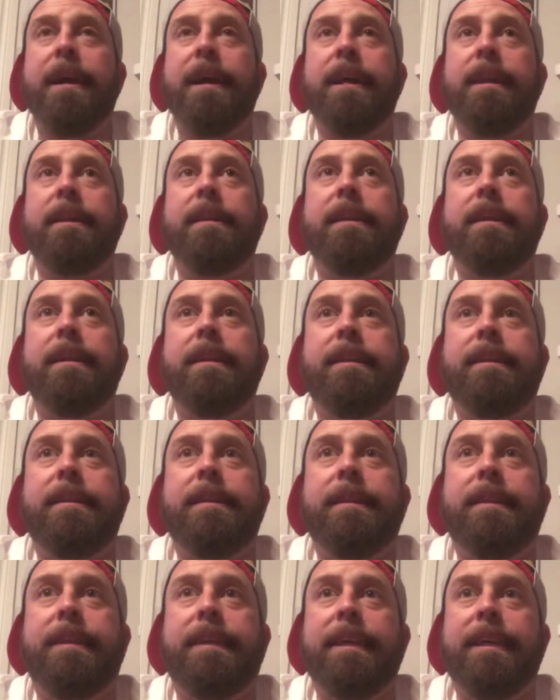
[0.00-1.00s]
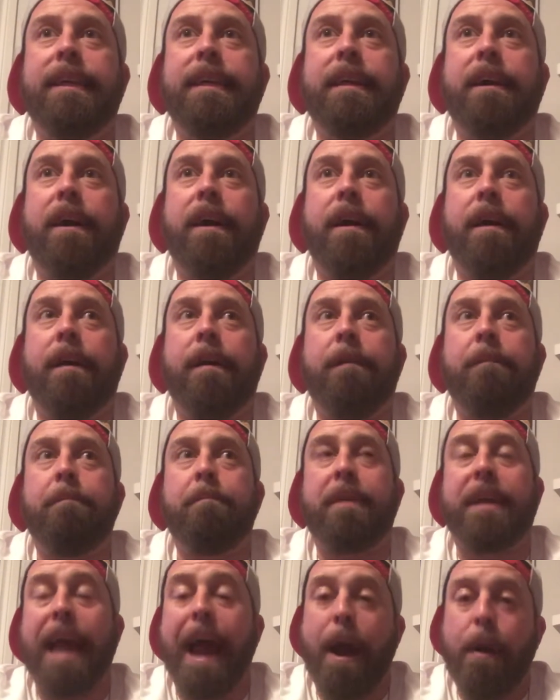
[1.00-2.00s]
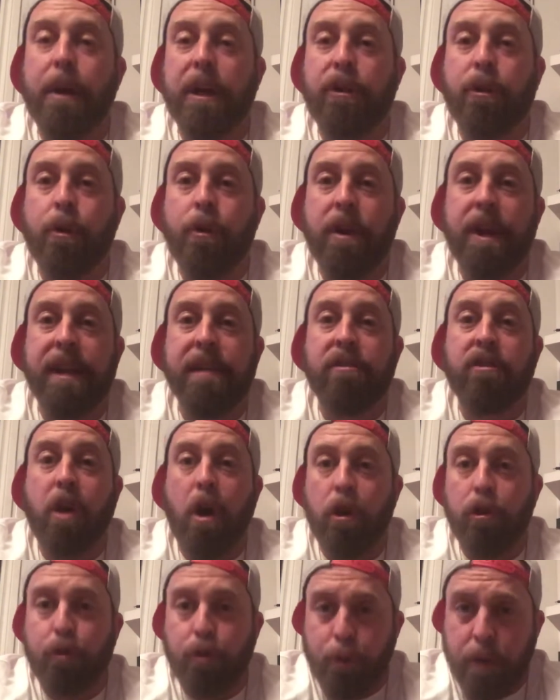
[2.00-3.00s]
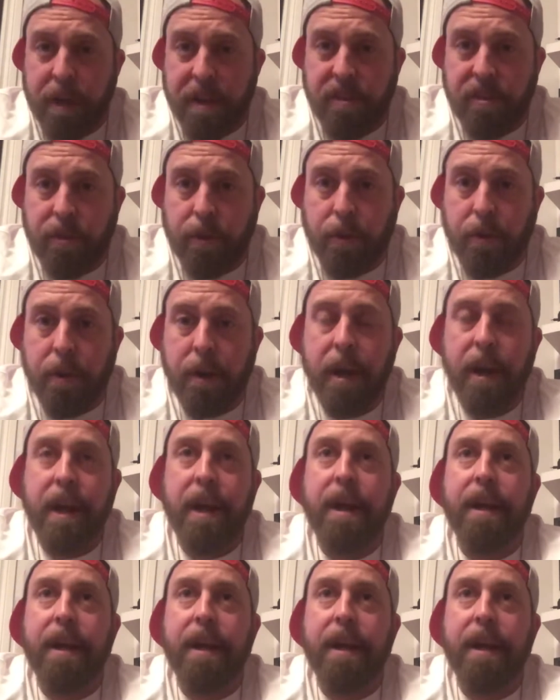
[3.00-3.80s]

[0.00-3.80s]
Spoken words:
and the character is called Trickster.